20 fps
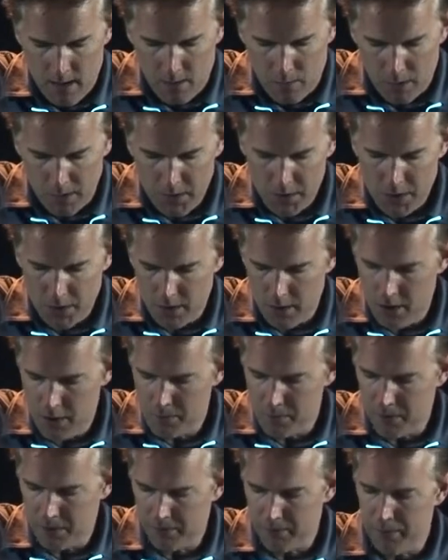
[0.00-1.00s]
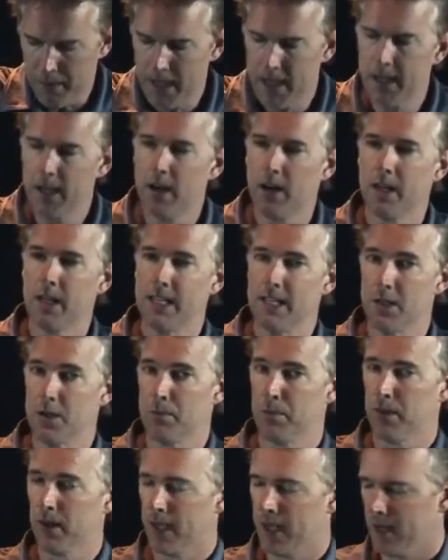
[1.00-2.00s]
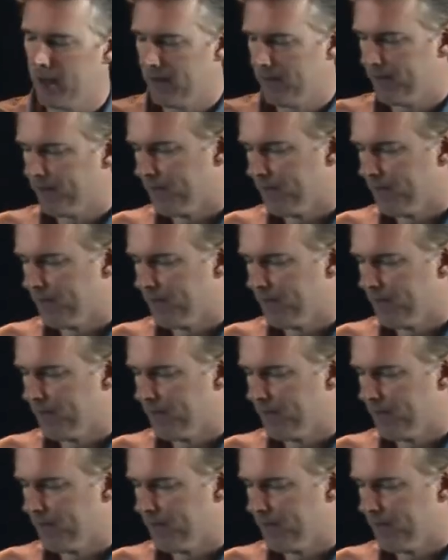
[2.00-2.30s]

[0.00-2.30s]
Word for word: What charge must be on each plate?